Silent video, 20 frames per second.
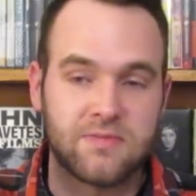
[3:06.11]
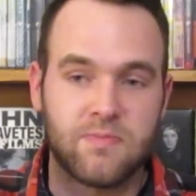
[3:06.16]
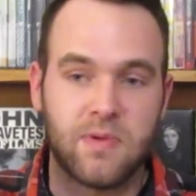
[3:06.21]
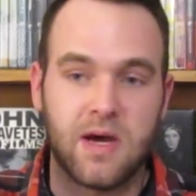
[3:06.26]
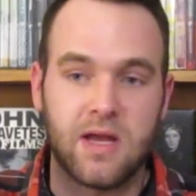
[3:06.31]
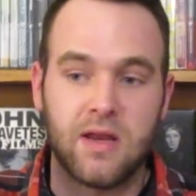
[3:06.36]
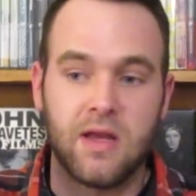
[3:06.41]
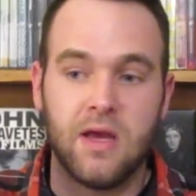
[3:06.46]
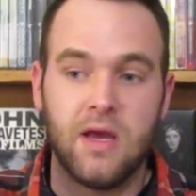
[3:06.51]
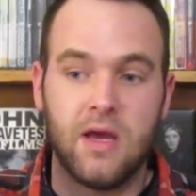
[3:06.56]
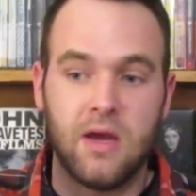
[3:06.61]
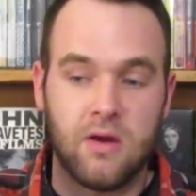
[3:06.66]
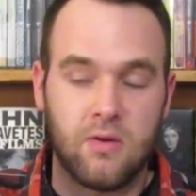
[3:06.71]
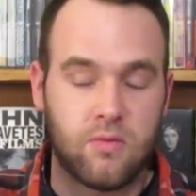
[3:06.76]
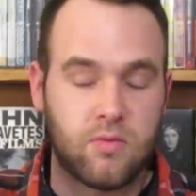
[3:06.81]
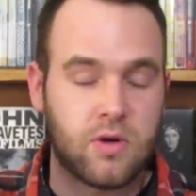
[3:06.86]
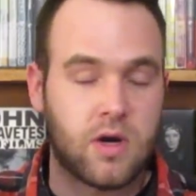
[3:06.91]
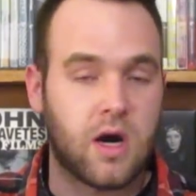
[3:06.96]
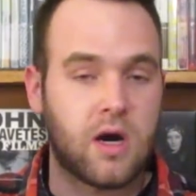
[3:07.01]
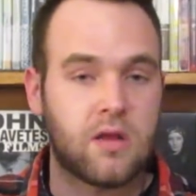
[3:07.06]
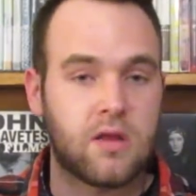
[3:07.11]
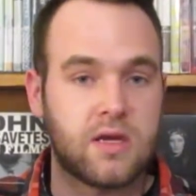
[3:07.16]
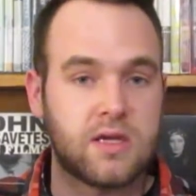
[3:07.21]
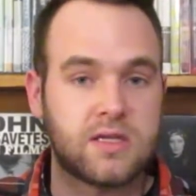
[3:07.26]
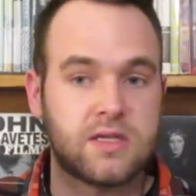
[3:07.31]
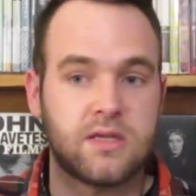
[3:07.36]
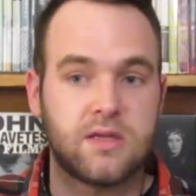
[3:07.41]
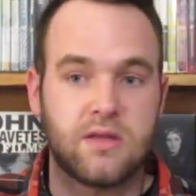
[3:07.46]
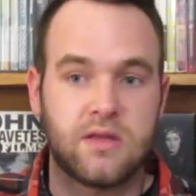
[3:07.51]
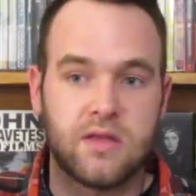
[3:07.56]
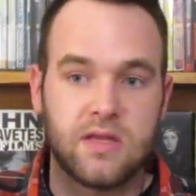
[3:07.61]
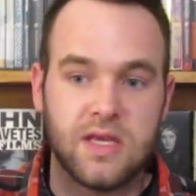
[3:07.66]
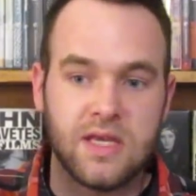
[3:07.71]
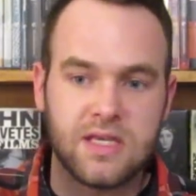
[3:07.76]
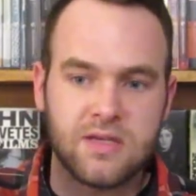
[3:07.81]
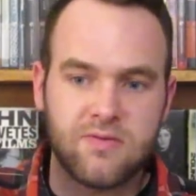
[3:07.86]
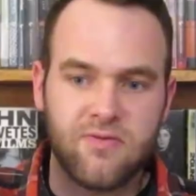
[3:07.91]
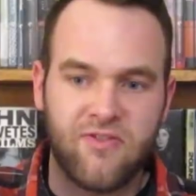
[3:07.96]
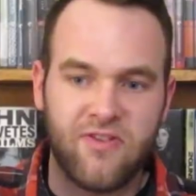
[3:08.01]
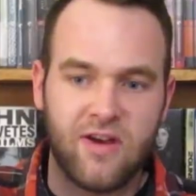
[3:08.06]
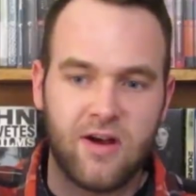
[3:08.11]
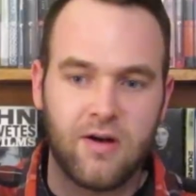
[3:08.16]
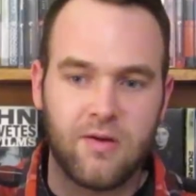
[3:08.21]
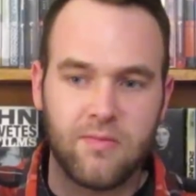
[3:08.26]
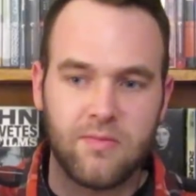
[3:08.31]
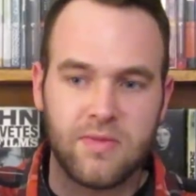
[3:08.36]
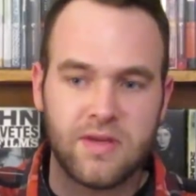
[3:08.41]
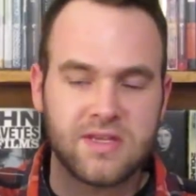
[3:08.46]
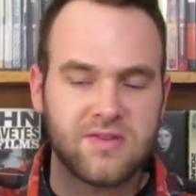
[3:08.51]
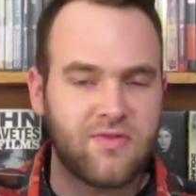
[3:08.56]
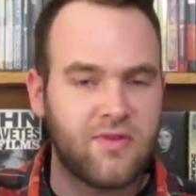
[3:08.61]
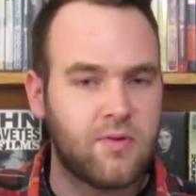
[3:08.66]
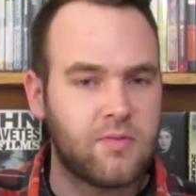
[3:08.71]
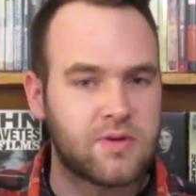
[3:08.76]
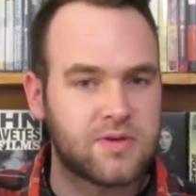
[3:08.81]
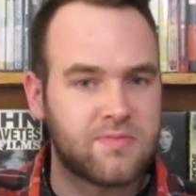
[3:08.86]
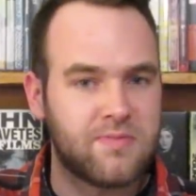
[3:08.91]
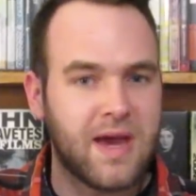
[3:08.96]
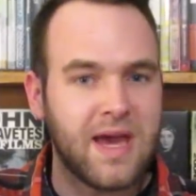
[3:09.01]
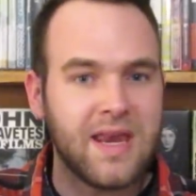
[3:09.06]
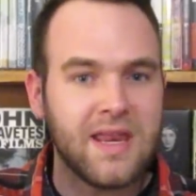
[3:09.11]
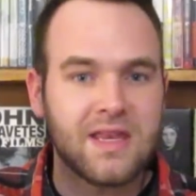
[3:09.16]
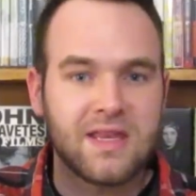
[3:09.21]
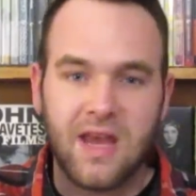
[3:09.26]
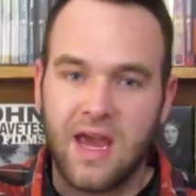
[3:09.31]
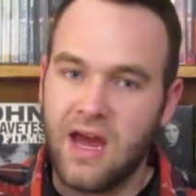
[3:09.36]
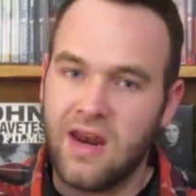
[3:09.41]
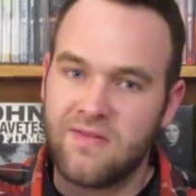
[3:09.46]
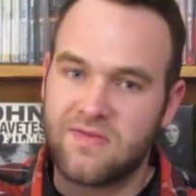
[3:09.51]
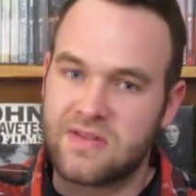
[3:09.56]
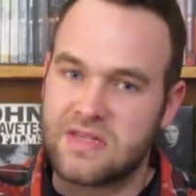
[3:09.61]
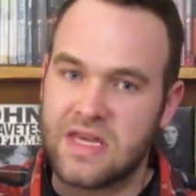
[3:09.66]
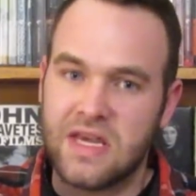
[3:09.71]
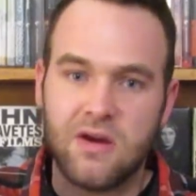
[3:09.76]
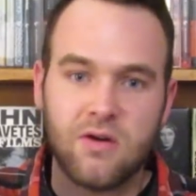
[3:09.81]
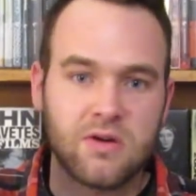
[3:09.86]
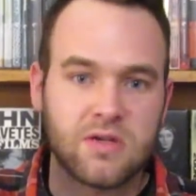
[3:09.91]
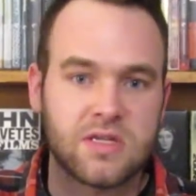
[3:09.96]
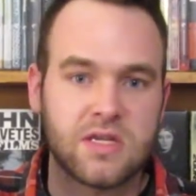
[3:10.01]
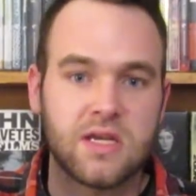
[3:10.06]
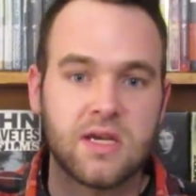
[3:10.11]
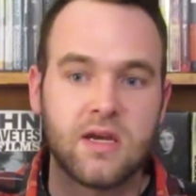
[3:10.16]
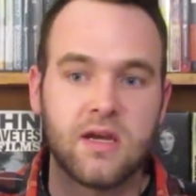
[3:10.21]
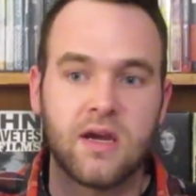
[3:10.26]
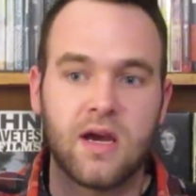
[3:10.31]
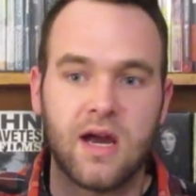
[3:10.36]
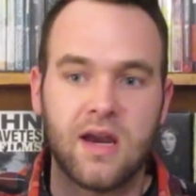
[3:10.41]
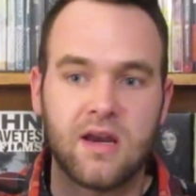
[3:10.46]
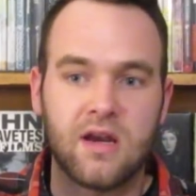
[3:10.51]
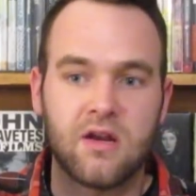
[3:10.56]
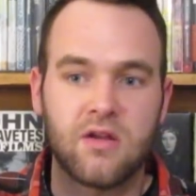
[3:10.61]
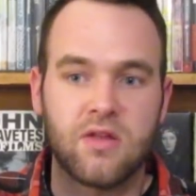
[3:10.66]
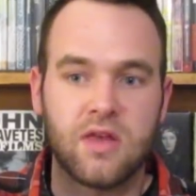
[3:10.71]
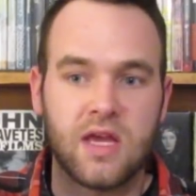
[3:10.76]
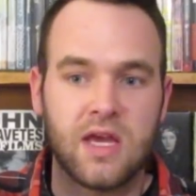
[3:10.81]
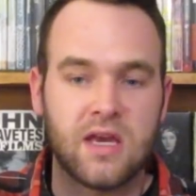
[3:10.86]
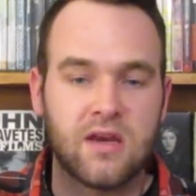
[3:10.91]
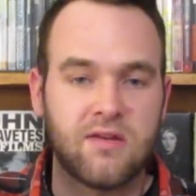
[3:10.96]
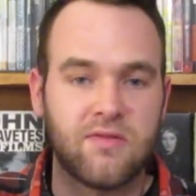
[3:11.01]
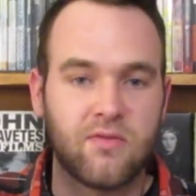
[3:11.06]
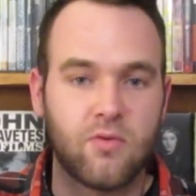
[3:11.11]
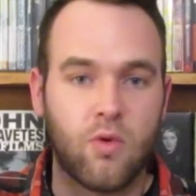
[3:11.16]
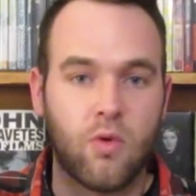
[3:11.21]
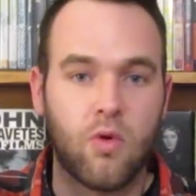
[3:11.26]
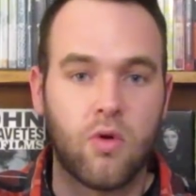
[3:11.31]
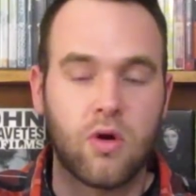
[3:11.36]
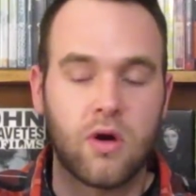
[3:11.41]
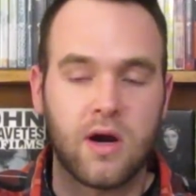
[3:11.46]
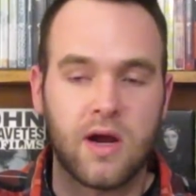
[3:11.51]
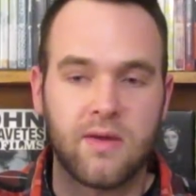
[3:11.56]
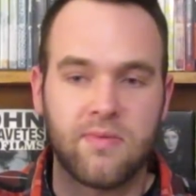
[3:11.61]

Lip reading: But regardless, this film was made in kind of secrecy, kind of near the end of the war.